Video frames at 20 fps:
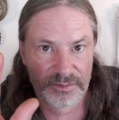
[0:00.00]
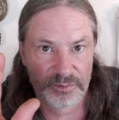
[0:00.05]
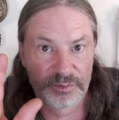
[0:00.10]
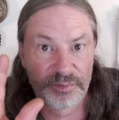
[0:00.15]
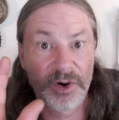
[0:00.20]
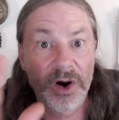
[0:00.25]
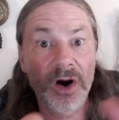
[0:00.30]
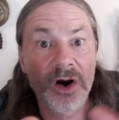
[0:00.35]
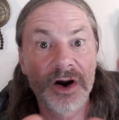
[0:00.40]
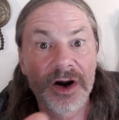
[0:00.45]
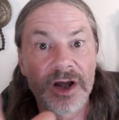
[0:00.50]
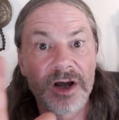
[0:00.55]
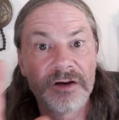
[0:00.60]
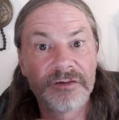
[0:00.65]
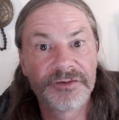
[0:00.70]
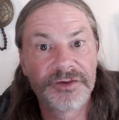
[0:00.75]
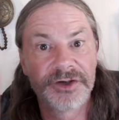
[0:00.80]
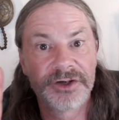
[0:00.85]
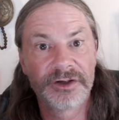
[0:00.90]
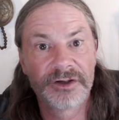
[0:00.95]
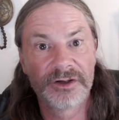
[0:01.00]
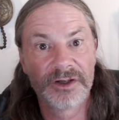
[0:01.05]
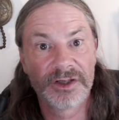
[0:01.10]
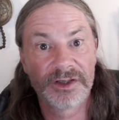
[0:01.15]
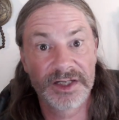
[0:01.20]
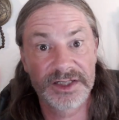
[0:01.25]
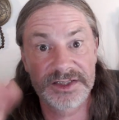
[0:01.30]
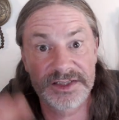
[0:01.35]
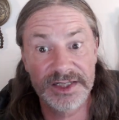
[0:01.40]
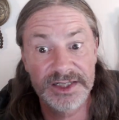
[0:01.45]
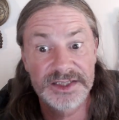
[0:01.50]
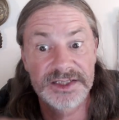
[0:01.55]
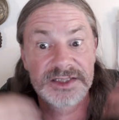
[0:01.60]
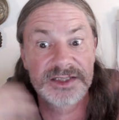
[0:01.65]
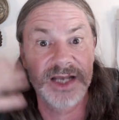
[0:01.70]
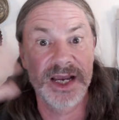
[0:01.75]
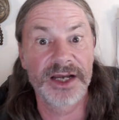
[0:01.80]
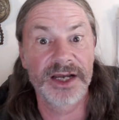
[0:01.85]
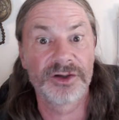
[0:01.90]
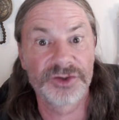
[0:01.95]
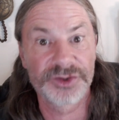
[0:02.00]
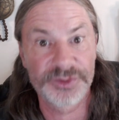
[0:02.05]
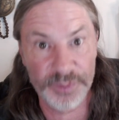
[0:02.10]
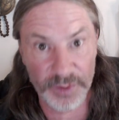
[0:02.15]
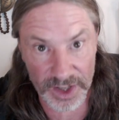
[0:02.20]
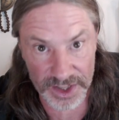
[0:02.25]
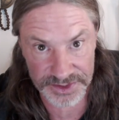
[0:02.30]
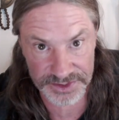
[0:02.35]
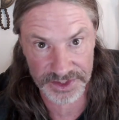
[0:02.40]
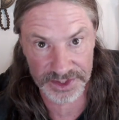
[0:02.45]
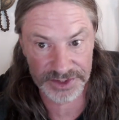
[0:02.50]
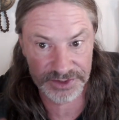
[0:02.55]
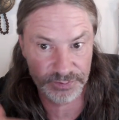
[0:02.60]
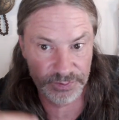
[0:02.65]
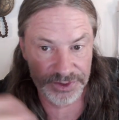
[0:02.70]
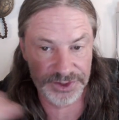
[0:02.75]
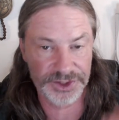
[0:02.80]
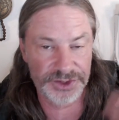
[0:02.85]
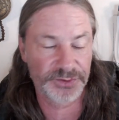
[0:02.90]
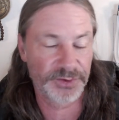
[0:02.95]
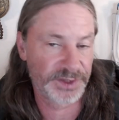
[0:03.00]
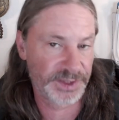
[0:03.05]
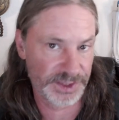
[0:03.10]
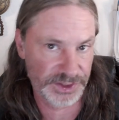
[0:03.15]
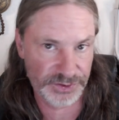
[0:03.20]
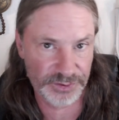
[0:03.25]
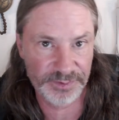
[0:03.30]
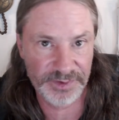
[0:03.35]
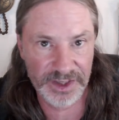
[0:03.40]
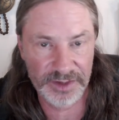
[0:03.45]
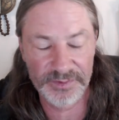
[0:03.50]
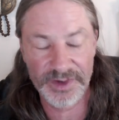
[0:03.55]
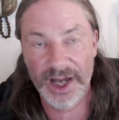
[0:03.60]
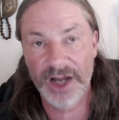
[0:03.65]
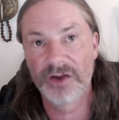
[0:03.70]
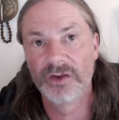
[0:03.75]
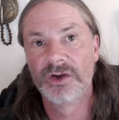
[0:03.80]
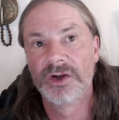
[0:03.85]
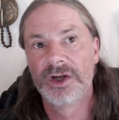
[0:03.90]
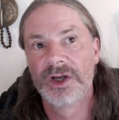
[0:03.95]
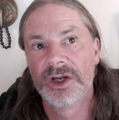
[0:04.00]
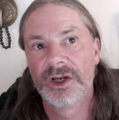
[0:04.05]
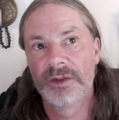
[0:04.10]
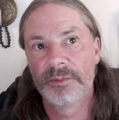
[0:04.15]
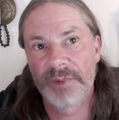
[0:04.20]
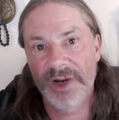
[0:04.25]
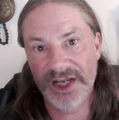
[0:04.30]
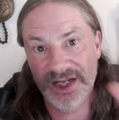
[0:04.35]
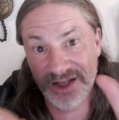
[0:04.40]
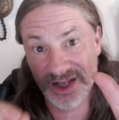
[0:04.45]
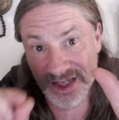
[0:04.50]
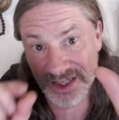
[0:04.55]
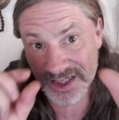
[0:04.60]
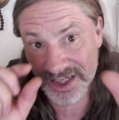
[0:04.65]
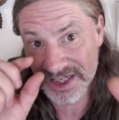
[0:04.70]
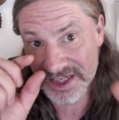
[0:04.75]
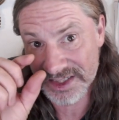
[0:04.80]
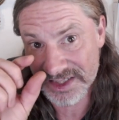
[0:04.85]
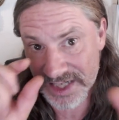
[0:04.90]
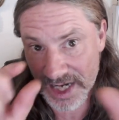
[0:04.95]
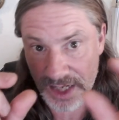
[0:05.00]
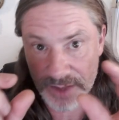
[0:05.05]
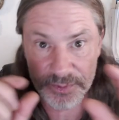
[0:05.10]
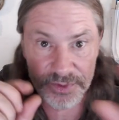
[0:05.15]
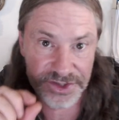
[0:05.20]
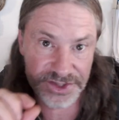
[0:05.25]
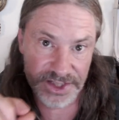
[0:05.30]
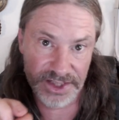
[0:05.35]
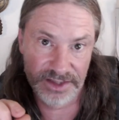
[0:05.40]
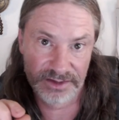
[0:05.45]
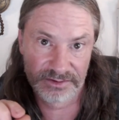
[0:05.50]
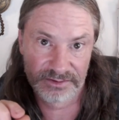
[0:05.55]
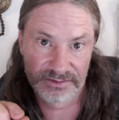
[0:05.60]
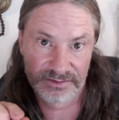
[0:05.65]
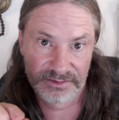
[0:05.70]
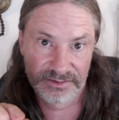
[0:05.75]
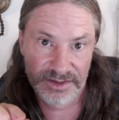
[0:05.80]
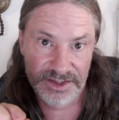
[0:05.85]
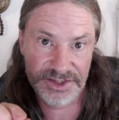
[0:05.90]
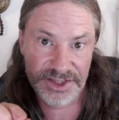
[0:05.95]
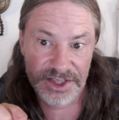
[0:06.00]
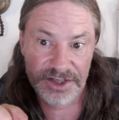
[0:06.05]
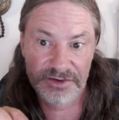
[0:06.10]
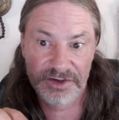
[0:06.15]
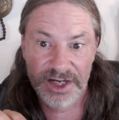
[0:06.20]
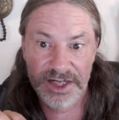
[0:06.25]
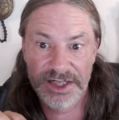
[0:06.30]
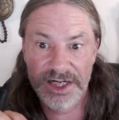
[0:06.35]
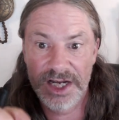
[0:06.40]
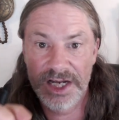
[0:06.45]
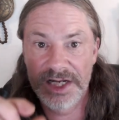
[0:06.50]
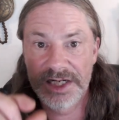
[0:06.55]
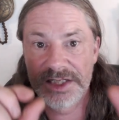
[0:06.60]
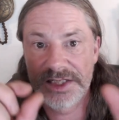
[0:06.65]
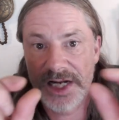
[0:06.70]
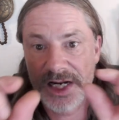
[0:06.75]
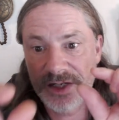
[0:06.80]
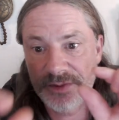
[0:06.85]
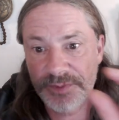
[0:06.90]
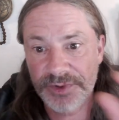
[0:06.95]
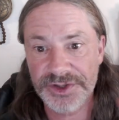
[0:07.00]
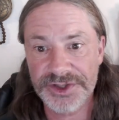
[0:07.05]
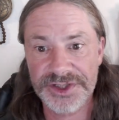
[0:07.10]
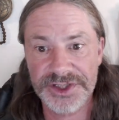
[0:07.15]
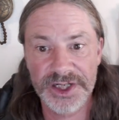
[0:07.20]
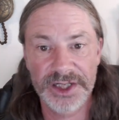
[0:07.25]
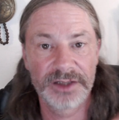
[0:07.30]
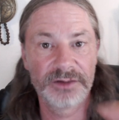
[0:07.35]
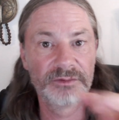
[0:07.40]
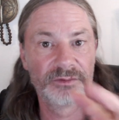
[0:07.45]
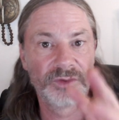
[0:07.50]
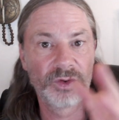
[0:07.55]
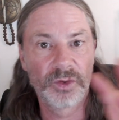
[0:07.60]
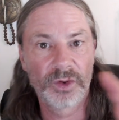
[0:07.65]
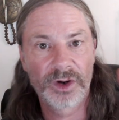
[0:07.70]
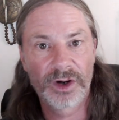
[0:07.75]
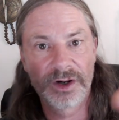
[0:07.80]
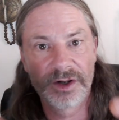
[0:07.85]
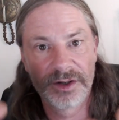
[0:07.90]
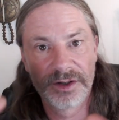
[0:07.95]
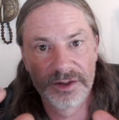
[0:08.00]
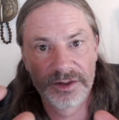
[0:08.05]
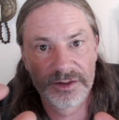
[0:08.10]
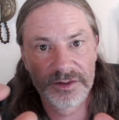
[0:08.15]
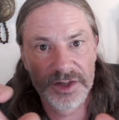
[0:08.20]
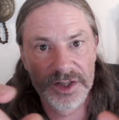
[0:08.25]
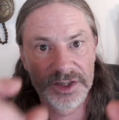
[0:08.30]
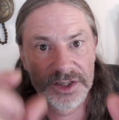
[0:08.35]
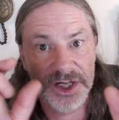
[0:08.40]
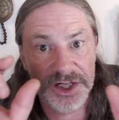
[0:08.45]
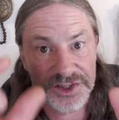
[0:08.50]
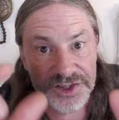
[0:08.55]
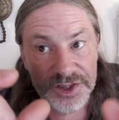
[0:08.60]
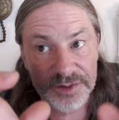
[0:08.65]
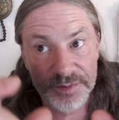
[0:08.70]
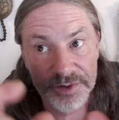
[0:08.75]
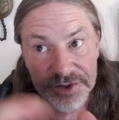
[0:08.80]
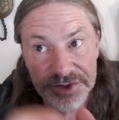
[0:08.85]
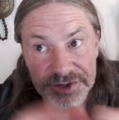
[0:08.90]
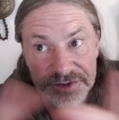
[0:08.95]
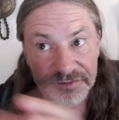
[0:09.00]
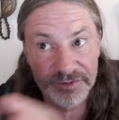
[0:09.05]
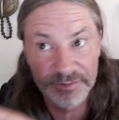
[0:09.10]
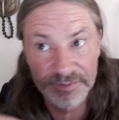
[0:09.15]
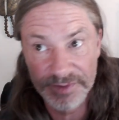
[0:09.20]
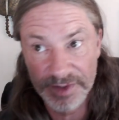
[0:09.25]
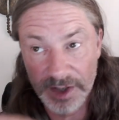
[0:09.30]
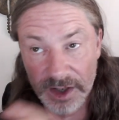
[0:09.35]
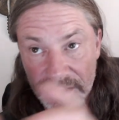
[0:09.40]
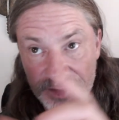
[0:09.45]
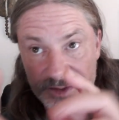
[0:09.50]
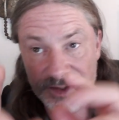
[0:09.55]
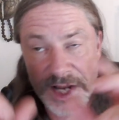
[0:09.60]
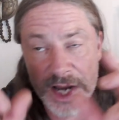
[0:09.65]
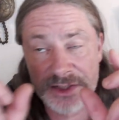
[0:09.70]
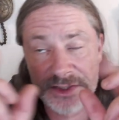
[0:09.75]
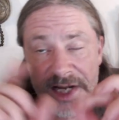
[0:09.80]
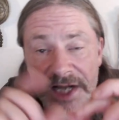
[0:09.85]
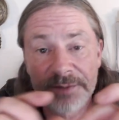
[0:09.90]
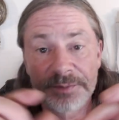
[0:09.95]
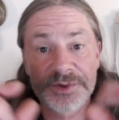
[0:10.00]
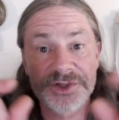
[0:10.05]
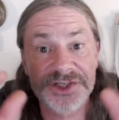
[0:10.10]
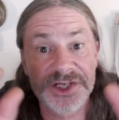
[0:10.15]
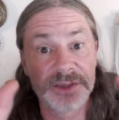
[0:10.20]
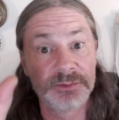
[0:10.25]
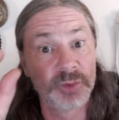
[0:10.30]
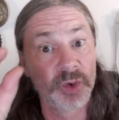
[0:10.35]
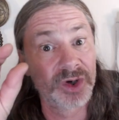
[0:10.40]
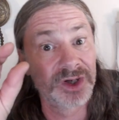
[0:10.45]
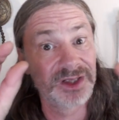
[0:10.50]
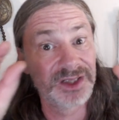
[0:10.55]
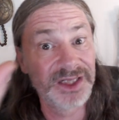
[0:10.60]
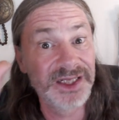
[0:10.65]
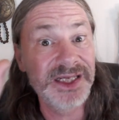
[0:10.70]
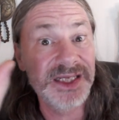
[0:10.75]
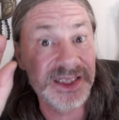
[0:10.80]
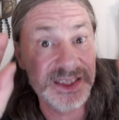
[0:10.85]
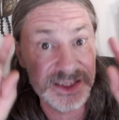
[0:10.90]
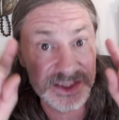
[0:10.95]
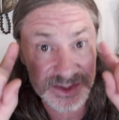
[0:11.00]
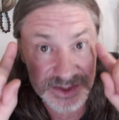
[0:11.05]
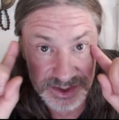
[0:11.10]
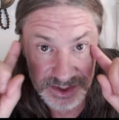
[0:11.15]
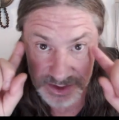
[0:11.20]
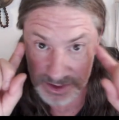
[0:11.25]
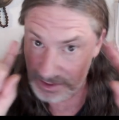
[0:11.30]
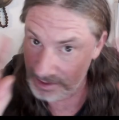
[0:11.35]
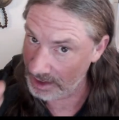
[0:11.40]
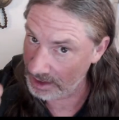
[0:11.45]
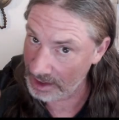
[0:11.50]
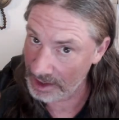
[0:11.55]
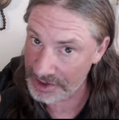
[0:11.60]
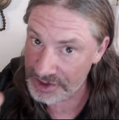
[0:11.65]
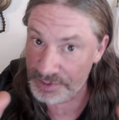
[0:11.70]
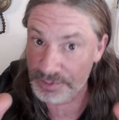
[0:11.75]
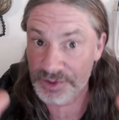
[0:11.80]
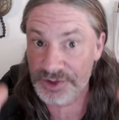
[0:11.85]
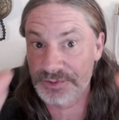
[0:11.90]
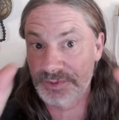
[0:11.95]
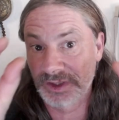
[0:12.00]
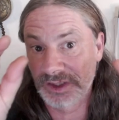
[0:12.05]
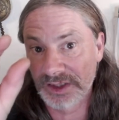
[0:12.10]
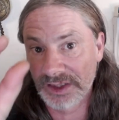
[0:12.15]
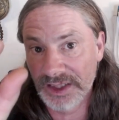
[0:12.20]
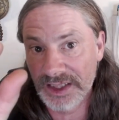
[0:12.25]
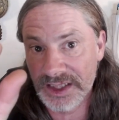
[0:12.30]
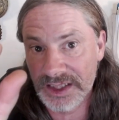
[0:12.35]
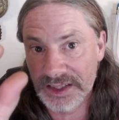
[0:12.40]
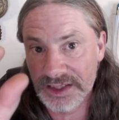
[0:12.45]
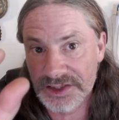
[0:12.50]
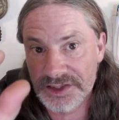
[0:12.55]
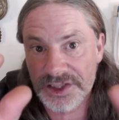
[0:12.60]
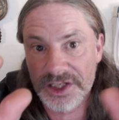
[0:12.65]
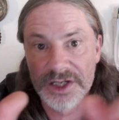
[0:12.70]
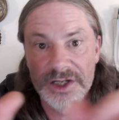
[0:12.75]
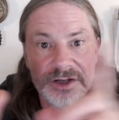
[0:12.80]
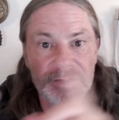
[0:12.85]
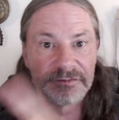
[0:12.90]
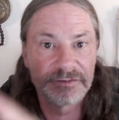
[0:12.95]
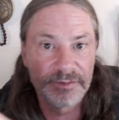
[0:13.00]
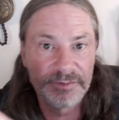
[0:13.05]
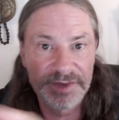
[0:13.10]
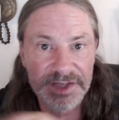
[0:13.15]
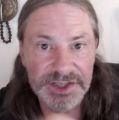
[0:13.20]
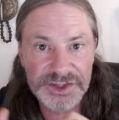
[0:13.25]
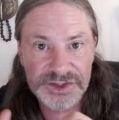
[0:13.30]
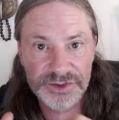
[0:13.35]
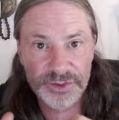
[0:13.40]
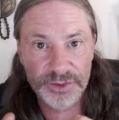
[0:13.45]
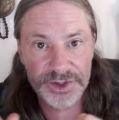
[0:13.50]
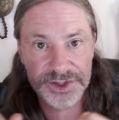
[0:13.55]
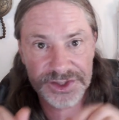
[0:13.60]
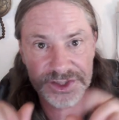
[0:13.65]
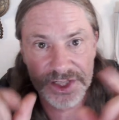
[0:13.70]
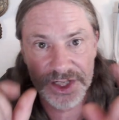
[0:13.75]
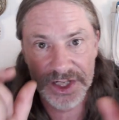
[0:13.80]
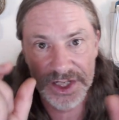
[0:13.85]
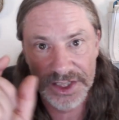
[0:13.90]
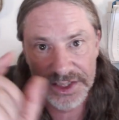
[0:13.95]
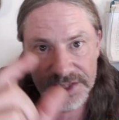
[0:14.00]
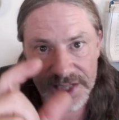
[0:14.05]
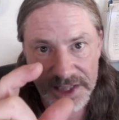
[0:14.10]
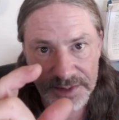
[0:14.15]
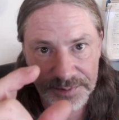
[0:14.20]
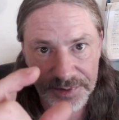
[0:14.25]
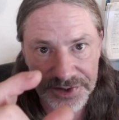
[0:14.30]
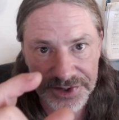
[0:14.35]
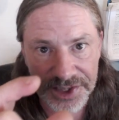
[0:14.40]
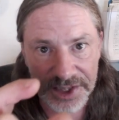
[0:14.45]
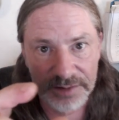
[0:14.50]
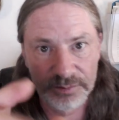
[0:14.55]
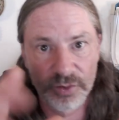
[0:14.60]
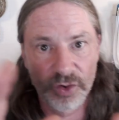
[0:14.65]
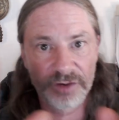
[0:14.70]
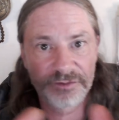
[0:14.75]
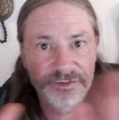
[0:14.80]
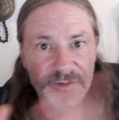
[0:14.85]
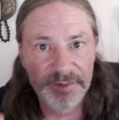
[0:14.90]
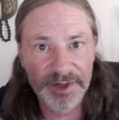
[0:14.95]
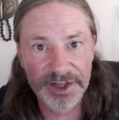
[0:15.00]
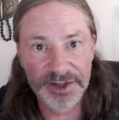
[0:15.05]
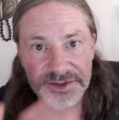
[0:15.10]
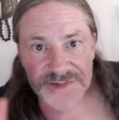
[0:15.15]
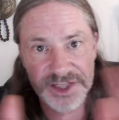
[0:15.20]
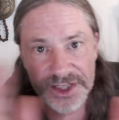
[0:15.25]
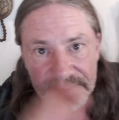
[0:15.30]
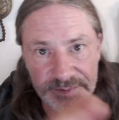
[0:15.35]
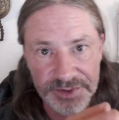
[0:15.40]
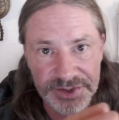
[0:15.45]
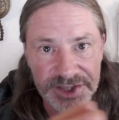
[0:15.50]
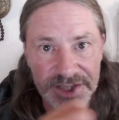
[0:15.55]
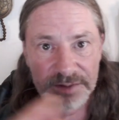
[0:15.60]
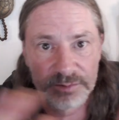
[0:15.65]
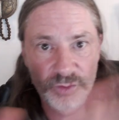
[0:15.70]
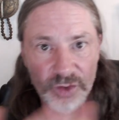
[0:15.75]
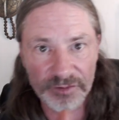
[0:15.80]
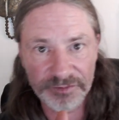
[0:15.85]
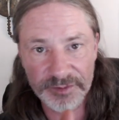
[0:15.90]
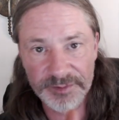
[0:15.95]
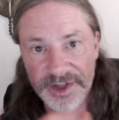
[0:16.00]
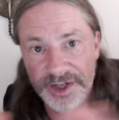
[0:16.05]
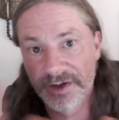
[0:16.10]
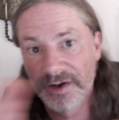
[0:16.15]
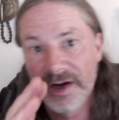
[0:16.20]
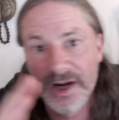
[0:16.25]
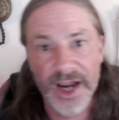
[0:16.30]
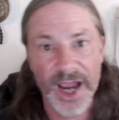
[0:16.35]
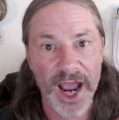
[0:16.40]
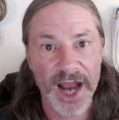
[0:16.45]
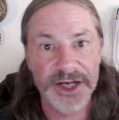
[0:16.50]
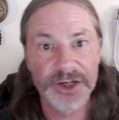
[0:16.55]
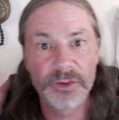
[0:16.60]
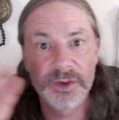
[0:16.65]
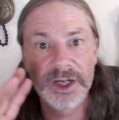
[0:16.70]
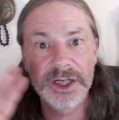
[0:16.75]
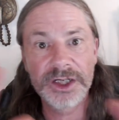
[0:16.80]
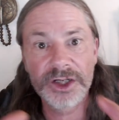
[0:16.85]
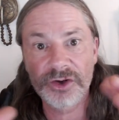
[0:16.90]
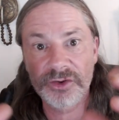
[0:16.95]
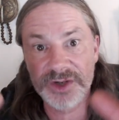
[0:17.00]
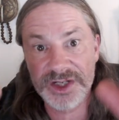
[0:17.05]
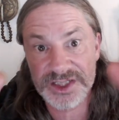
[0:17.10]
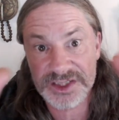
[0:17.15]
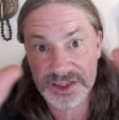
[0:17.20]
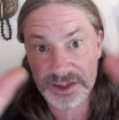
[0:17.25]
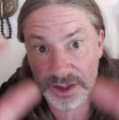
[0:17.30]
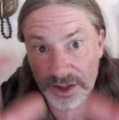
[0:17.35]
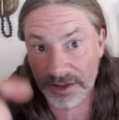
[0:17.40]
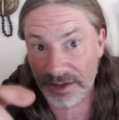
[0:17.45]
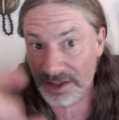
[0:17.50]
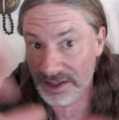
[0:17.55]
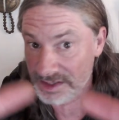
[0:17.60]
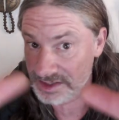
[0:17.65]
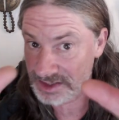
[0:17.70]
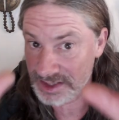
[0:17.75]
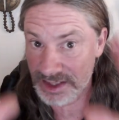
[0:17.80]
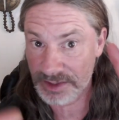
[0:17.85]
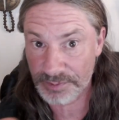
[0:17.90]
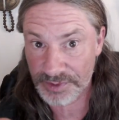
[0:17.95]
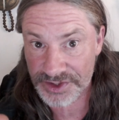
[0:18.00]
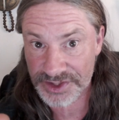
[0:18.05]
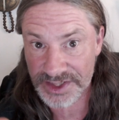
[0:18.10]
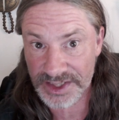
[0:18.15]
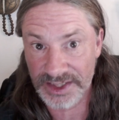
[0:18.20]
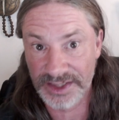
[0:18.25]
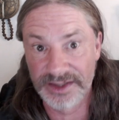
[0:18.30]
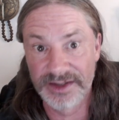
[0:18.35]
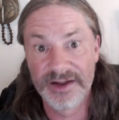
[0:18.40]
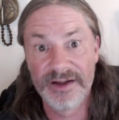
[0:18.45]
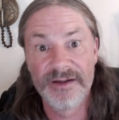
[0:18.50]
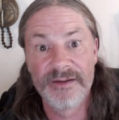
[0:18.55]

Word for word: part of your, let's say, sales process, which is what this will be about, by like ten percent. Let's say you get ten percent more customers from, uh, ten percent more leads, not customers, but leads from this source, ten percent more from here, ten percent more from here, and you increase little things, ten percent.